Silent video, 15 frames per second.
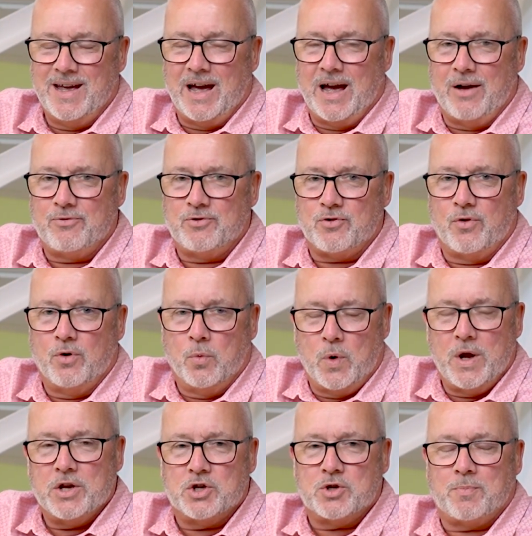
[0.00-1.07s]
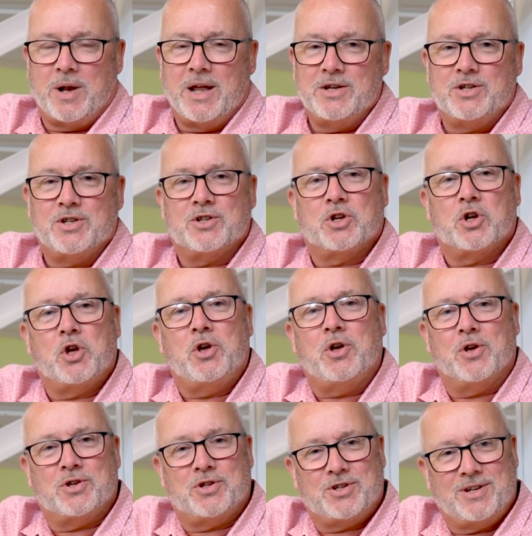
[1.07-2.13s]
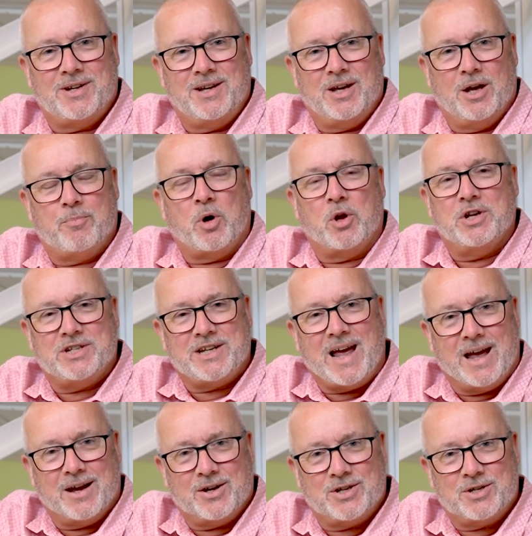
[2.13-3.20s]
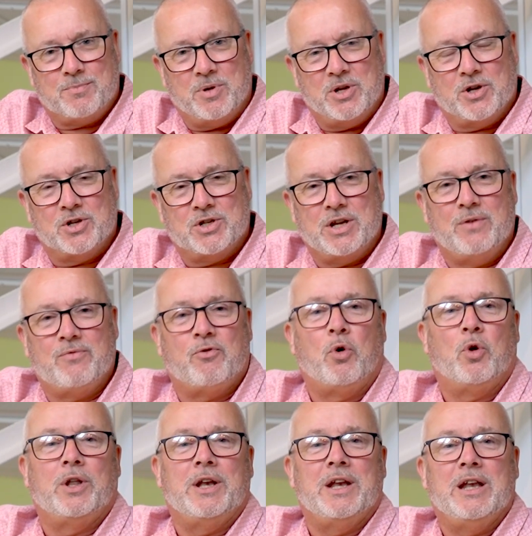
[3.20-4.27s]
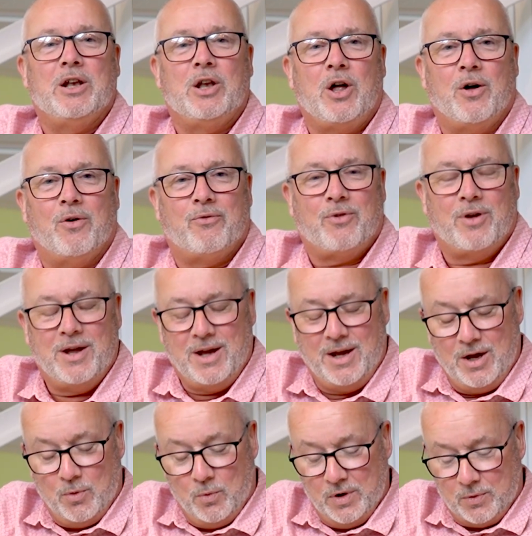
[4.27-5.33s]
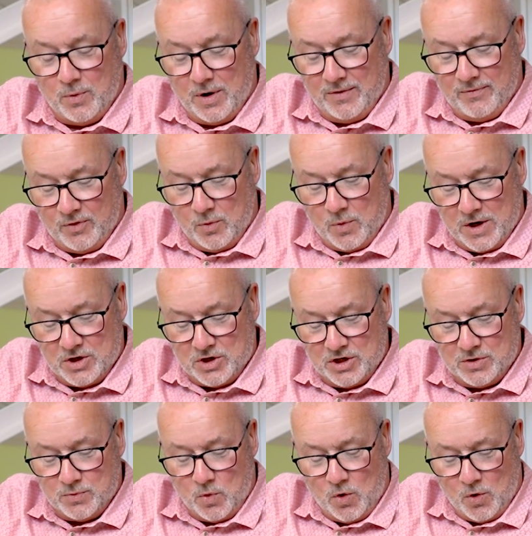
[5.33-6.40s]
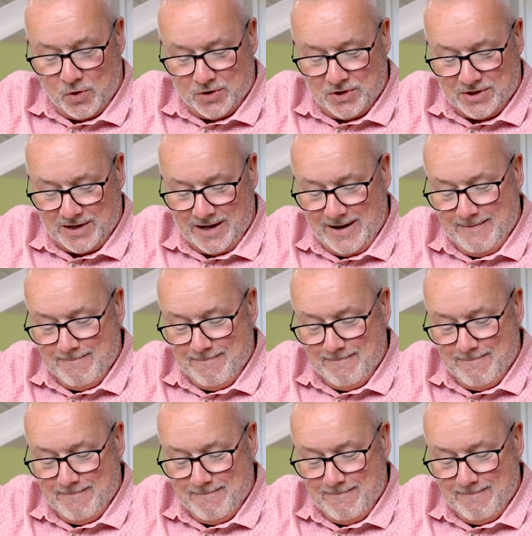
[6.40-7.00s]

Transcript: after a witch places a curse upon his axe because he'd fallen in love with one of the witch's wards.